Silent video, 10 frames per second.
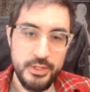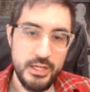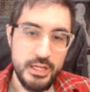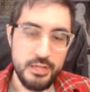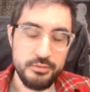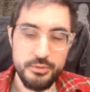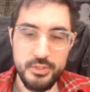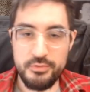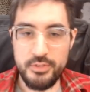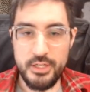And for
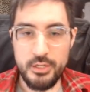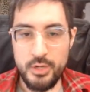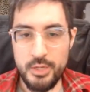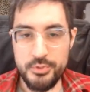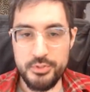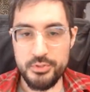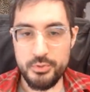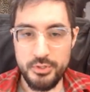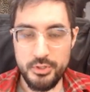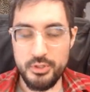this video, I'm just
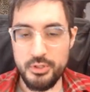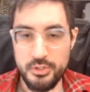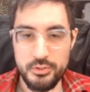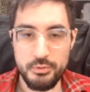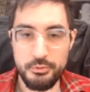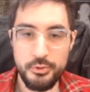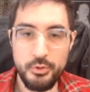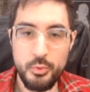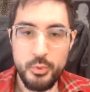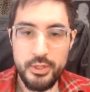sort of going to do a real
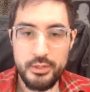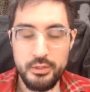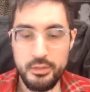quick